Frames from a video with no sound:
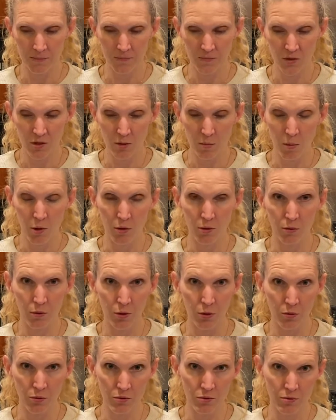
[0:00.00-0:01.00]
tomorrow
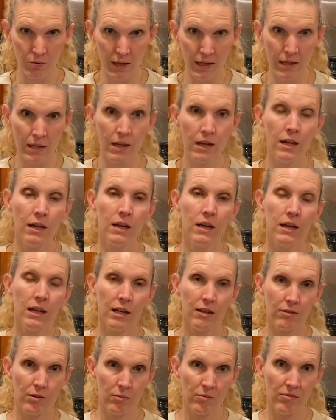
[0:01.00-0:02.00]
goes, right? If
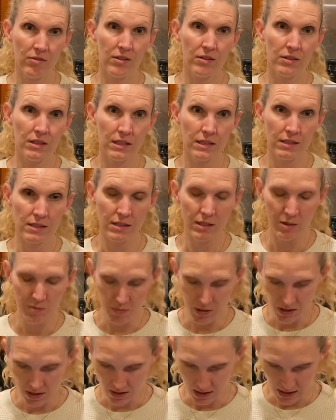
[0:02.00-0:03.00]
I'm feeling
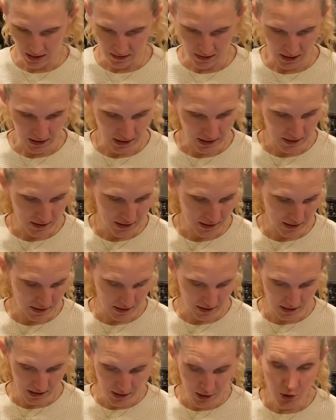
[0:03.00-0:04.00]
sleepy, and then
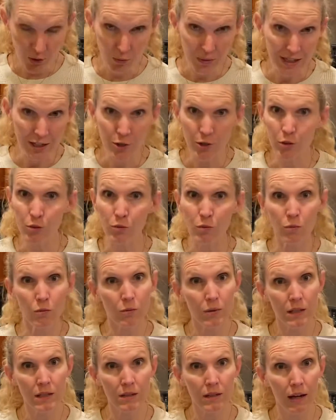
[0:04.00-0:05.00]
into week 2.
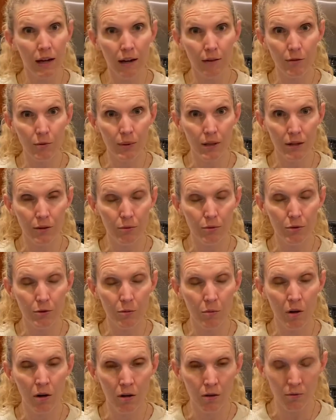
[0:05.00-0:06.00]
After we get through
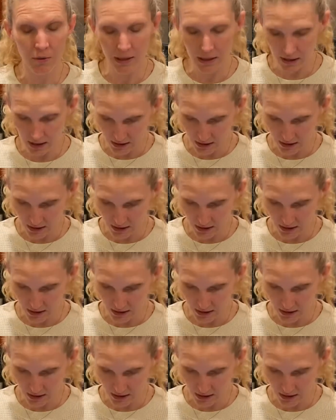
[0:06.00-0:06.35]
tomorrow, we're getting